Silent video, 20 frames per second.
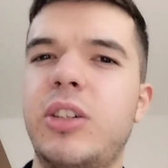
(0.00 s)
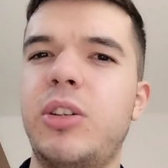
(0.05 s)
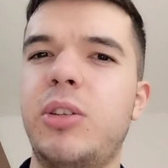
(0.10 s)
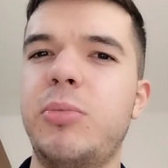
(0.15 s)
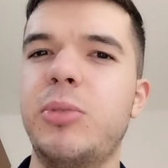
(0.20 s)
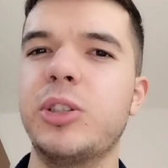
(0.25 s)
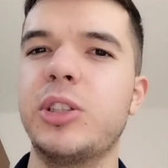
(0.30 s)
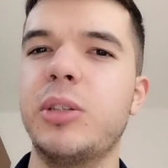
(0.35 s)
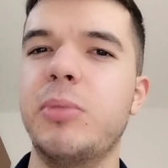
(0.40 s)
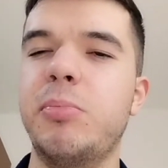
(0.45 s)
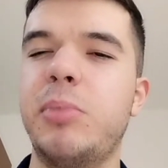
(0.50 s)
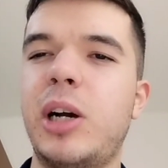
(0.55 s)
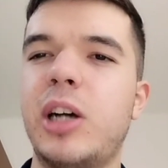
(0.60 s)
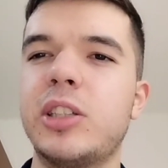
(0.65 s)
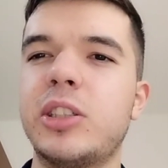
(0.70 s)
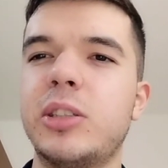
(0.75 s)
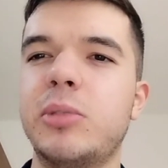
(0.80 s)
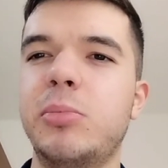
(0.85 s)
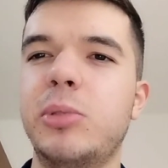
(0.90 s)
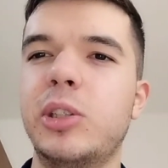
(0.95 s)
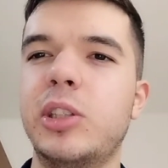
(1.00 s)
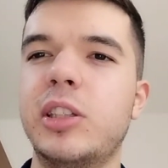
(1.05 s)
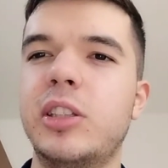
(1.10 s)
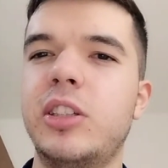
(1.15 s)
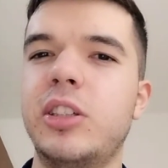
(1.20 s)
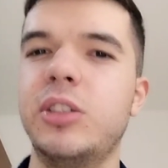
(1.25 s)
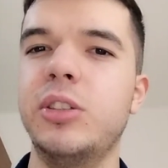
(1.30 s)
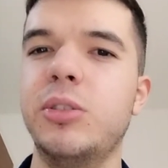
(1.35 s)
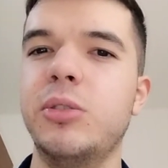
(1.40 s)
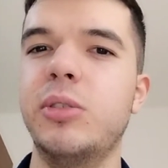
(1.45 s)
almost impossible
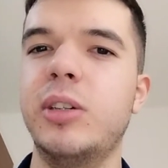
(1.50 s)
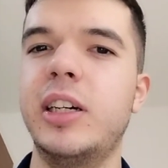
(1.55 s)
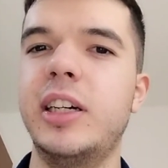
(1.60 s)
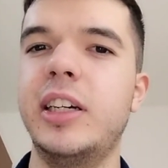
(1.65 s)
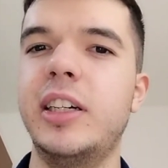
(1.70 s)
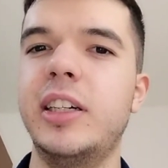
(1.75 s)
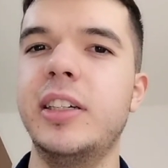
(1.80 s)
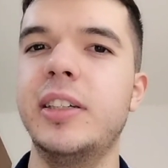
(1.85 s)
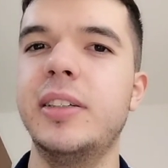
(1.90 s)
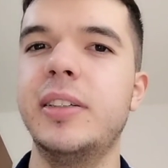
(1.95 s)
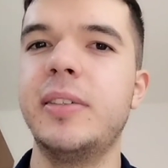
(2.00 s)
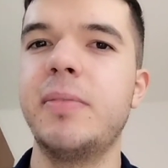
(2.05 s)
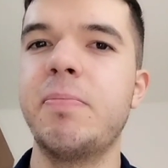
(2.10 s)
to